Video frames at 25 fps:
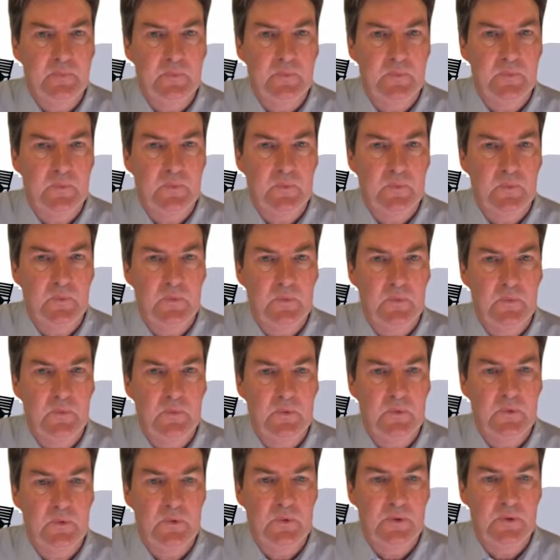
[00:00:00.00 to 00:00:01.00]

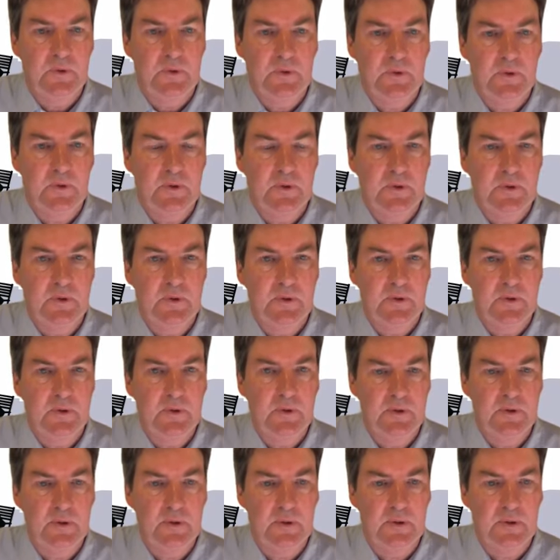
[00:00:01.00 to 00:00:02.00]

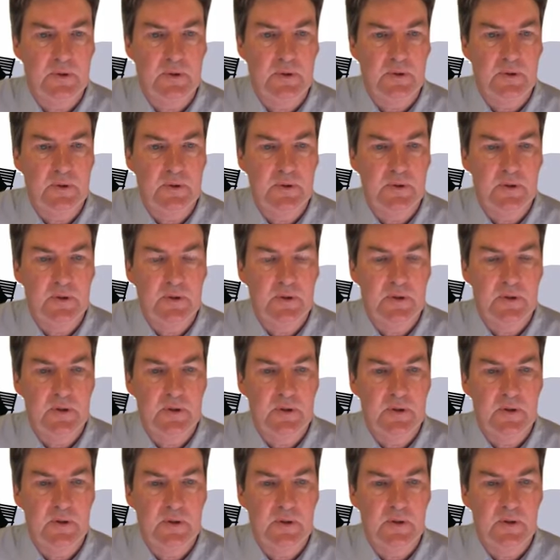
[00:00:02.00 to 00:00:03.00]

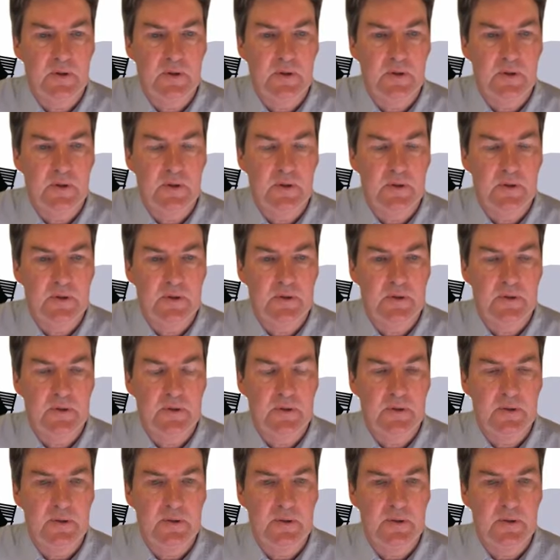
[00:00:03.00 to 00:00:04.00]

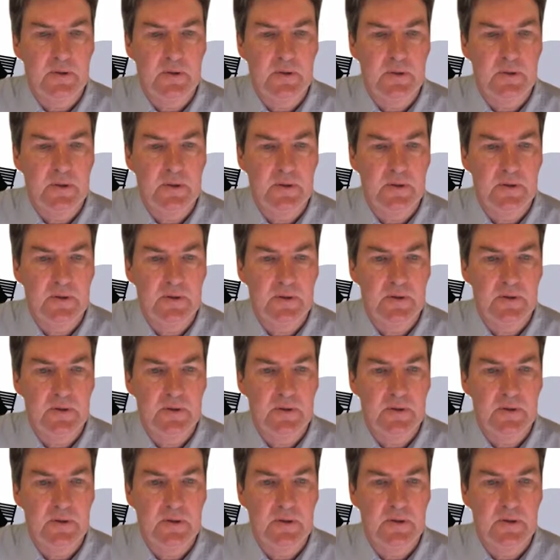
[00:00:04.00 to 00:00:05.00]

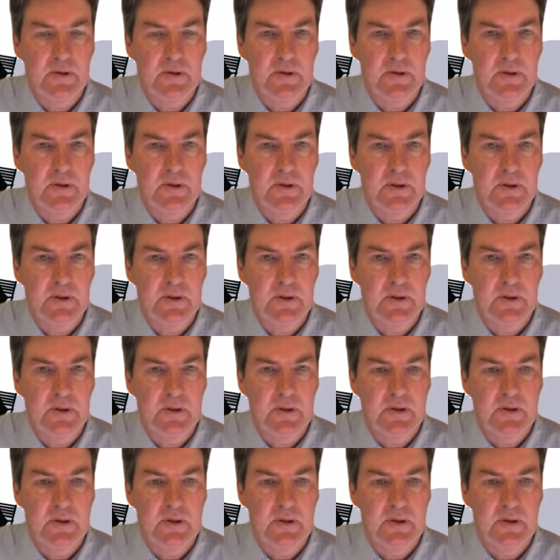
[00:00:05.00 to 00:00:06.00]

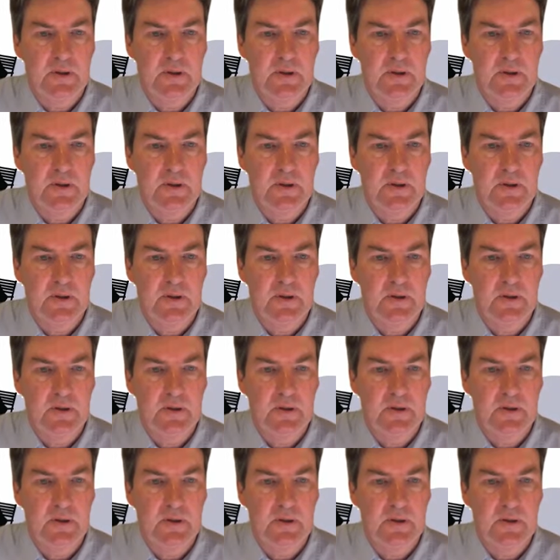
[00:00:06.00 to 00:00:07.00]

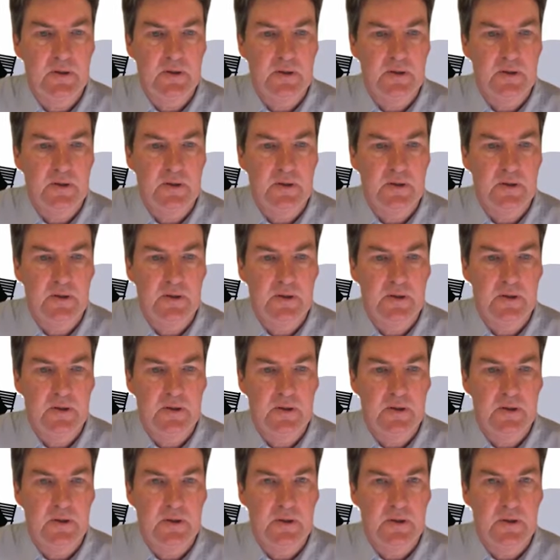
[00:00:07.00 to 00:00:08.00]
The person shown says nothing.